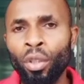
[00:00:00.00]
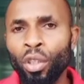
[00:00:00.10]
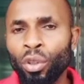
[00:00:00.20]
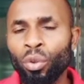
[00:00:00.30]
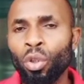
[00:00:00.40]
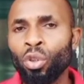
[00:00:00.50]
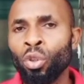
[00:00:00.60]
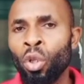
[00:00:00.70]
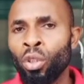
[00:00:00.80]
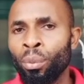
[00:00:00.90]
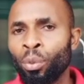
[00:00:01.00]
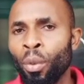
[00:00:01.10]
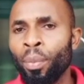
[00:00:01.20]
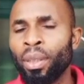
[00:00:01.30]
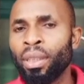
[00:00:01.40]
the structure, the
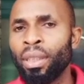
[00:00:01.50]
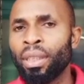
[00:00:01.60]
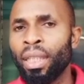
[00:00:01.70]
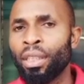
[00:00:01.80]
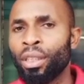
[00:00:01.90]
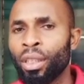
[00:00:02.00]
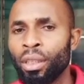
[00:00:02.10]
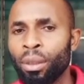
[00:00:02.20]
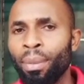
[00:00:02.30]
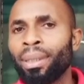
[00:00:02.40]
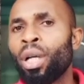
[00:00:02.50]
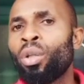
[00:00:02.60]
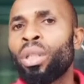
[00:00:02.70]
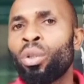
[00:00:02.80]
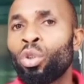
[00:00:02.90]
properties, and the changes matter
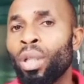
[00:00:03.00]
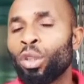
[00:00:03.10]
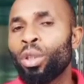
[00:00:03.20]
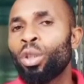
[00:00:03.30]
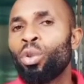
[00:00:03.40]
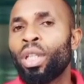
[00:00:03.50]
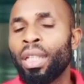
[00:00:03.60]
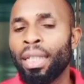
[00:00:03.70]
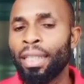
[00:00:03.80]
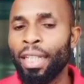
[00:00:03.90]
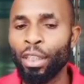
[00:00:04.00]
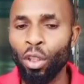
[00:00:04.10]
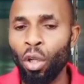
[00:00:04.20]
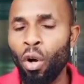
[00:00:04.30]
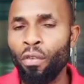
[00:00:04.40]
undergoes, you're actually looking at the nature
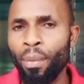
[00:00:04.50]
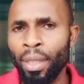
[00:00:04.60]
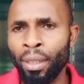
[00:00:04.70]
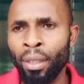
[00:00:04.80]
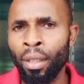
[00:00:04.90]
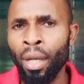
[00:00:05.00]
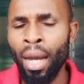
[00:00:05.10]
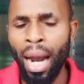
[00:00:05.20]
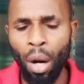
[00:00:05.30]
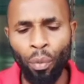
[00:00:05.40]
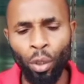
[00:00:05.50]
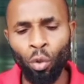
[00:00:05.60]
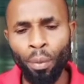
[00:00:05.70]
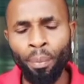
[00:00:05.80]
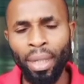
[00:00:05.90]
of matter. And we
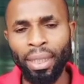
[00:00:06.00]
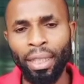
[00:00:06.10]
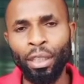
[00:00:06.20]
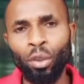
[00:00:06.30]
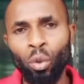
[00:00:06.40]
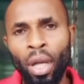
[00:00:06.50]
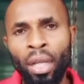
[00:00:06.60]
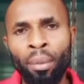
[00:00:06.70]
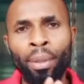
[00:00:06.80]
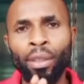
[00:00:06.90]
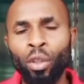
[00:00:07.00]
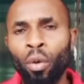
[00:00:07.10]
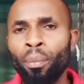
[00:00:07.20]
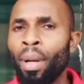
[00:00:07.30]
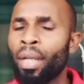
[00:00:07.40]
group matter into element,
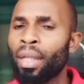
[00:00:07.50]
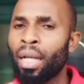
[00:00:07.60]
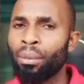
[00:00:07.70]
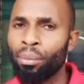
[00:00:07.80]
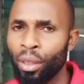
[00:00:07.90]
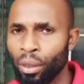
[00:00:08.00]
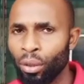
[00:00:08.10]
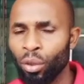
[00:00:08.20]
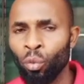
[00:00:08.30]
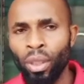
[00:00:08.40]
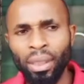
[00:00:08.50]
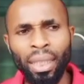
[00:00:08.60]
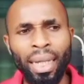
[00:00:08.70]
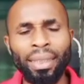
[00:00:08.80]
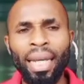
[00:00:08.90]
compound, and mixtures. We say
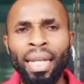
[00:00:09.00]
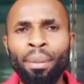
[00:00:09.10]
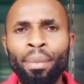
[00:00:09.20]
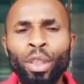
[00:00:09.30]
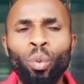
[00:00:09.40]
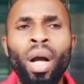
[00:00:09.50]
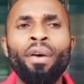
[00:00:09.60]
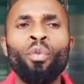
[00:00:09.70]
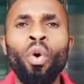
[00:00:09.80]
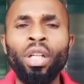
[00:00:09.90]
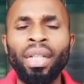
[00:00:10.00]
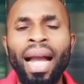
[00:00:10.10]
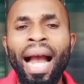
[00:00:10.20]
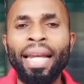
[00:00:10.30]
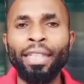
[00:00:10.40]
that elements will have one
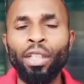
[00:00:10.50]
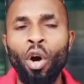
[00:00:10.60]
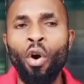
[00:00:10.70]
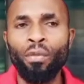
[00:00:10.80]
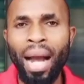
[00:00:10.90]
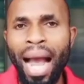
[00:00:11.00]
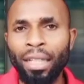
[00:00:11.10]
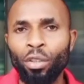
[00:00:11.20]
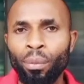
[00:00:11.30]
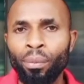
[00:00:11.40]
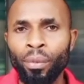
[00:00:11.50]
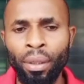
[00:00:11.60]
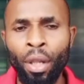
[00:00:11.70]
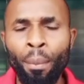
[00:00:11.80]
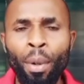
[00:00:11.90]
kind of atom,
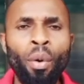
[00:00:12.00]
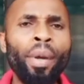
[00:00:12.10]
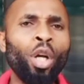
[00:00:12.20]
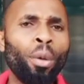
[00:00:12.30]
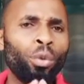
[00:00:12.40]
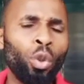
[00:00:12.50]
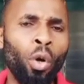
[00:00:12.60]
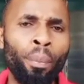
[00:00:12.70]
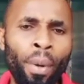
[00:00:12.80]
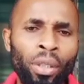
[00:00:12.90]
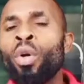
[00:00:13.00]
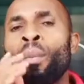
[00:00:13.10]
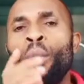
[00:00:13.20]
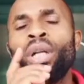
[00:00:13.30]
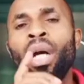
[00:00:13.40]
but when we come to compounds,
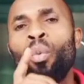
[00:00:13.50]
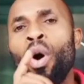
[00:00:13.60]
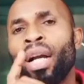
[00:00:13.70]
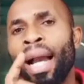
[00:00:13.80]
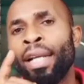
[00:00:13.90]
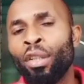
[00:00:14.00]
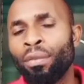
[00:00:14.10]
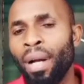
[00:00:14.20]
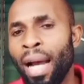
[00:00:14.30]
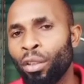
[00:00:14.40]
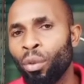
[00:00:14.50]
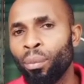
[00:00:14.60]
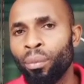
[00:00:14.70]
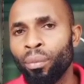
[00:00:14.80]
there's more than one kind of atom